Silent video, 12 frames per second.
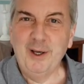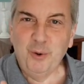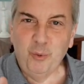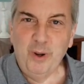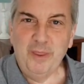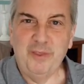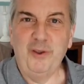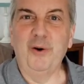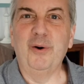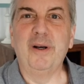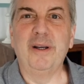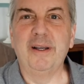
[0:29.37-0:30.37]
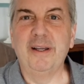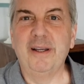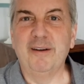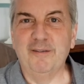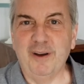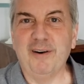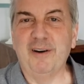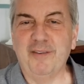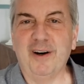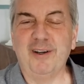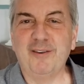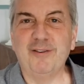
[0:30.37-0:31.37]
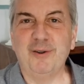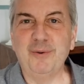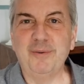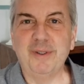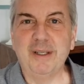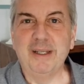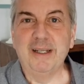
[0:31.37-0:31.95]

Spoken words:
with you very, very soon.